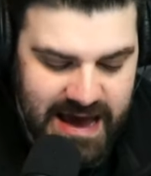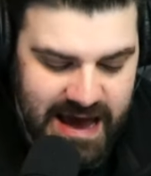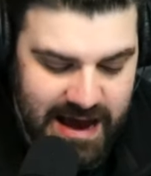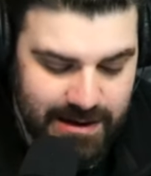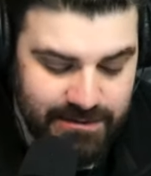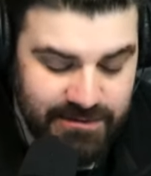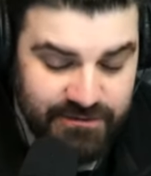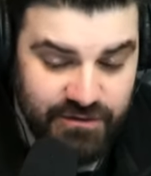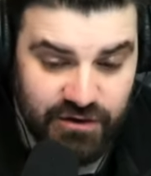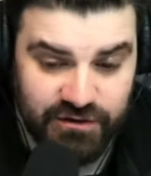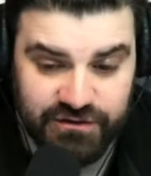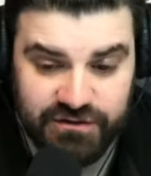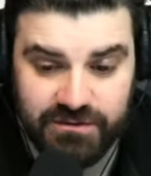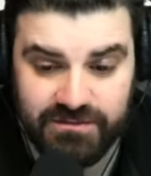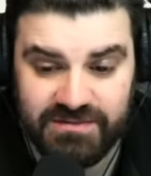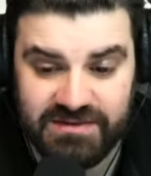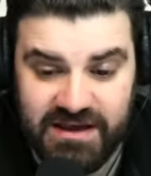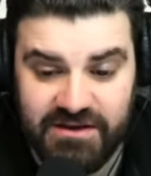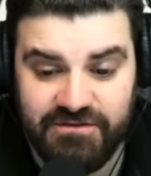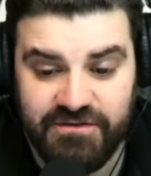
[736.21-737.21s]
And we've got
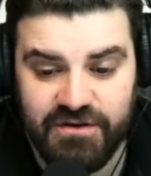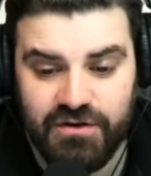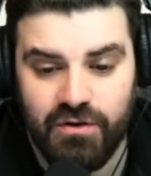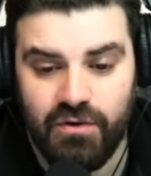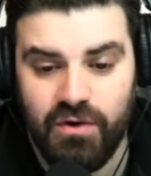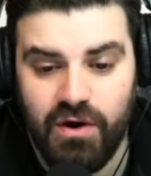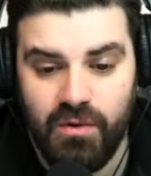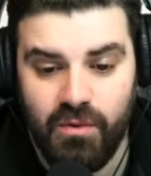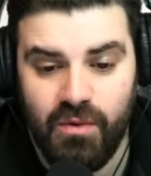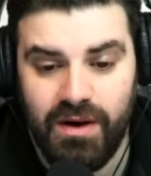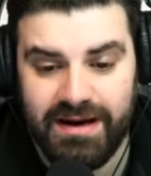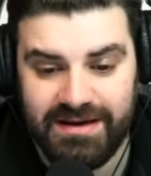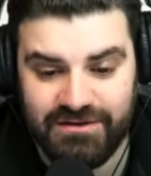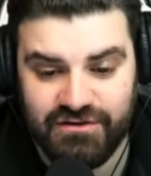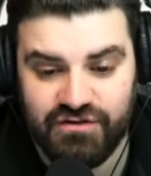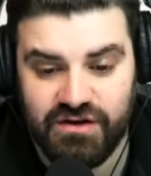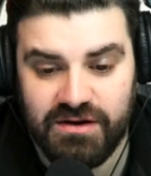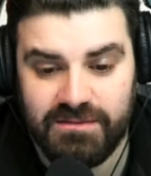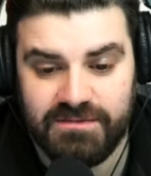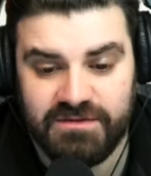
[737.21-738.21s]
some difficult away
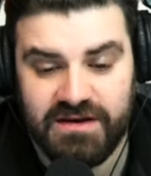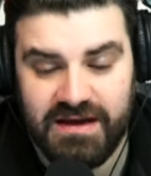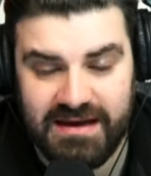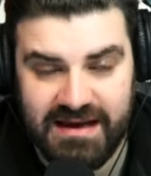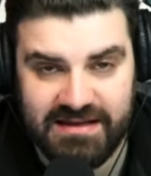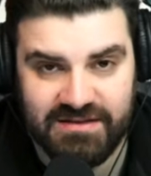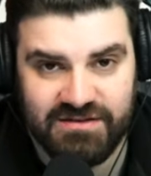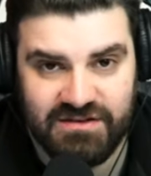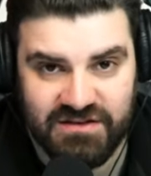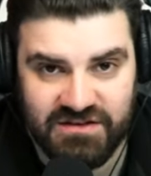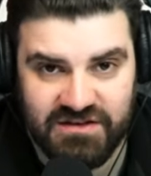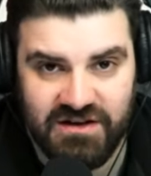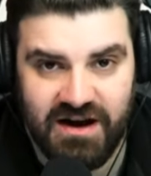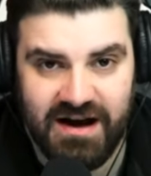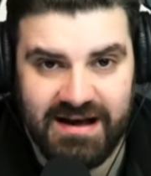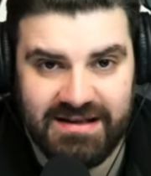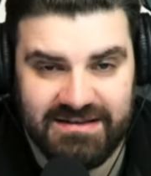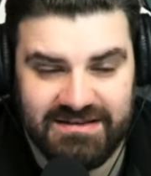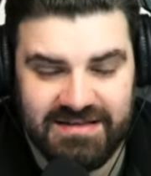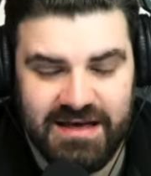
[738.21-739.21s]
trips against sides